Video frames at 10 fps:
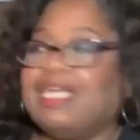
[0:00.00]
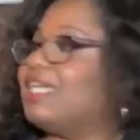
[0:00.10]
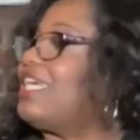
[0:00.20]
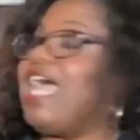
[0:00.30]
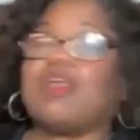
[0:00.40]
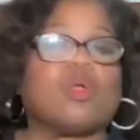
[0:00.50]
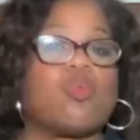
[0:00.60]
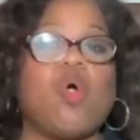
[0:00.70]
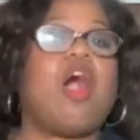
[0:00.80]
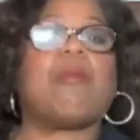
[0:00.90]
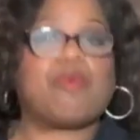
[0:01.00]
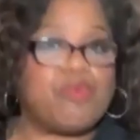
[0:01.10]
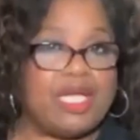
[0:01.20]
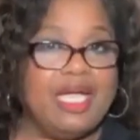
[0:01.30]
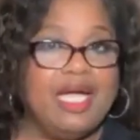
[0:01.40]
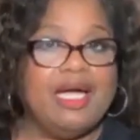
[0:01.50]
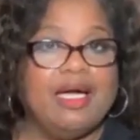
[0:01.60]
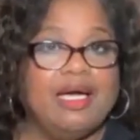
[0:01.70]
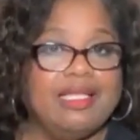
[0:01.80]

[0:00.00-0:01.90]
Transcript: He didn't count it robbery